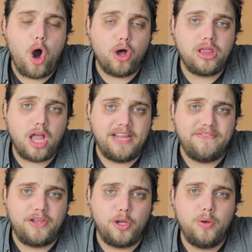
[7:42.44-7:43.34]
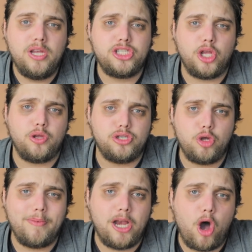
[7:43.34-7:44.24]
on live view, so you
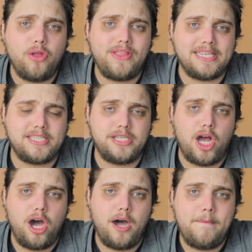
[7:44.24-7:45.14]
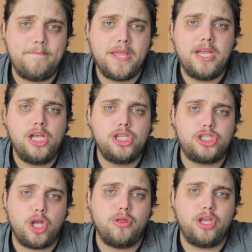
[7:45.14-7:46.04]
zoom in on that star
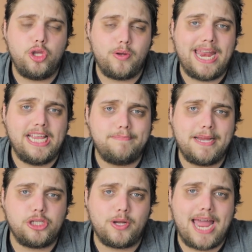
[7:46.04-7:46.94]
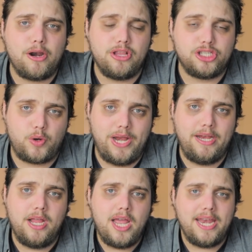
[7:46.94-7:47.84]
so that you get it as big as you can on the
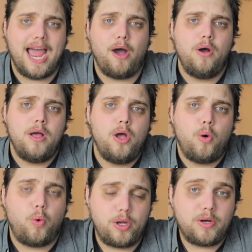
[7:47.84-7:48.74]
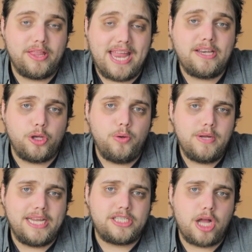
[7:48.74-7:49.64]
screen. Now, what you wanna then do
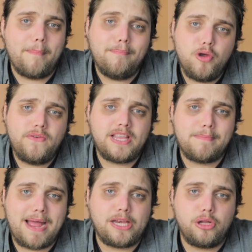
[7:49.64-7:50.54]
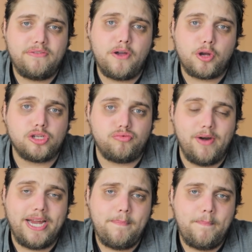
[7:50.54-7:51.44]
is start moving the manual focus
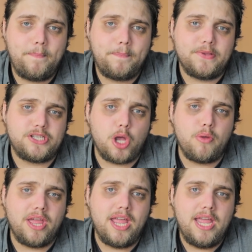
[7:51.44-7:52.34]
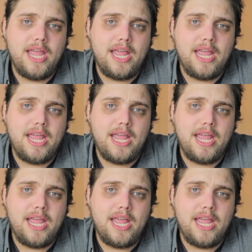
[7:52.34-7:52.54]
ring so that